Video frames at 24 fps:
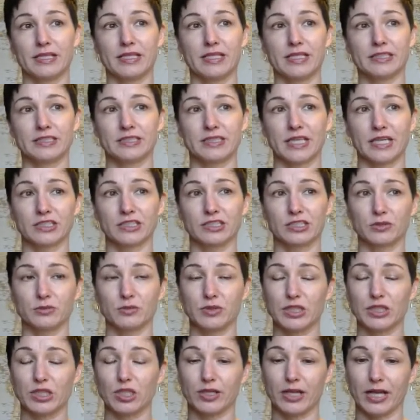section, we
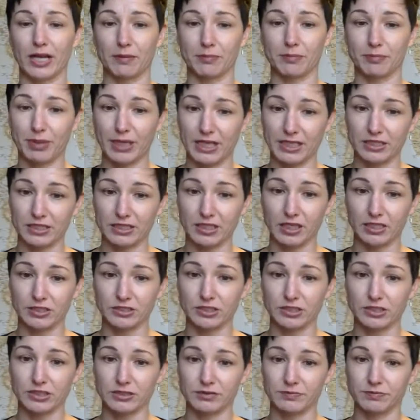look at
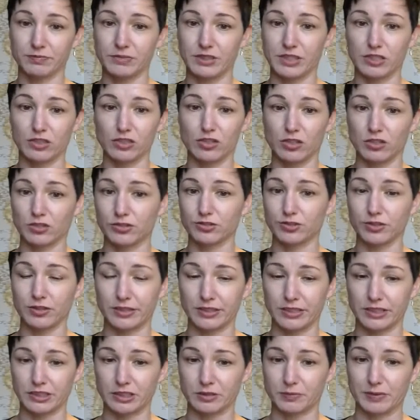pedagogy, intercultural and
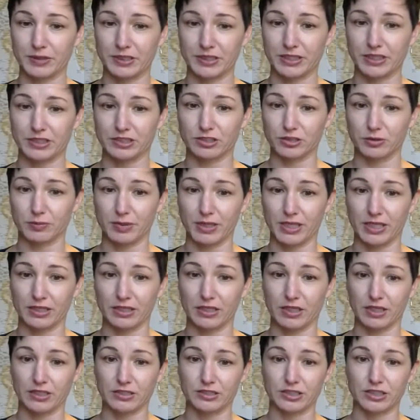experiential
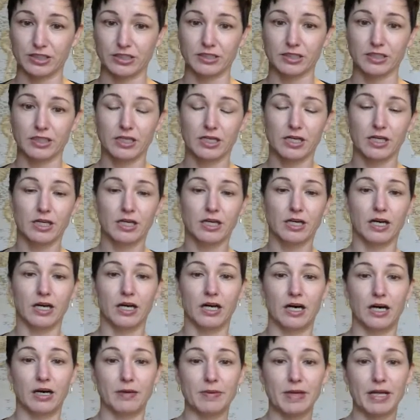pedagogy,
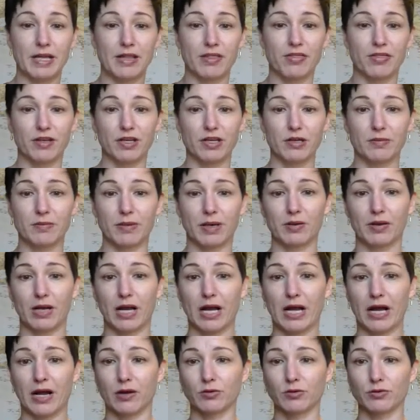and think about
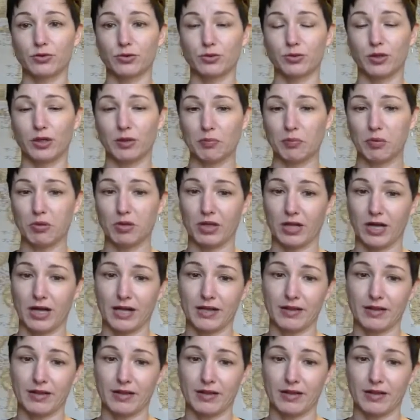how to apply